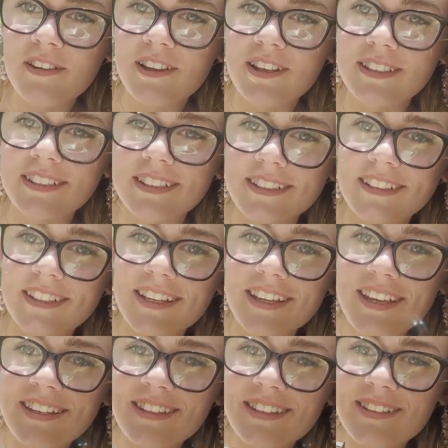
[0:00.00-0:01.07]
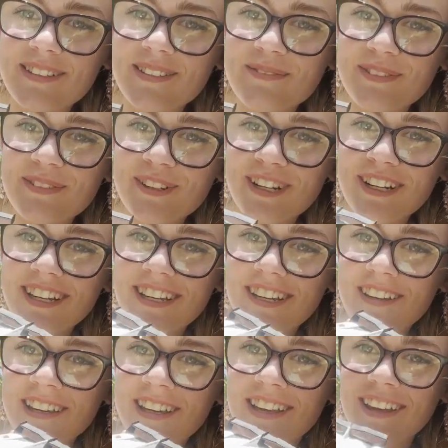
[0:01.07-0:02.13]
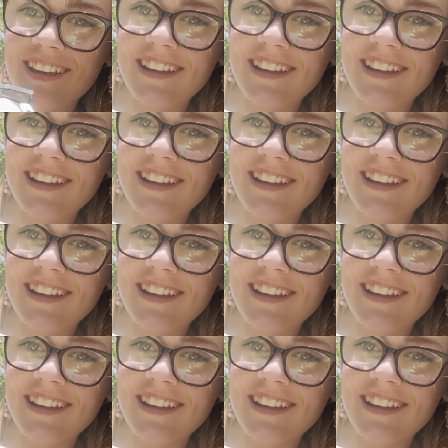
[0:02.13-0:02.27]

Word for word: this is. Like, it's so pretty.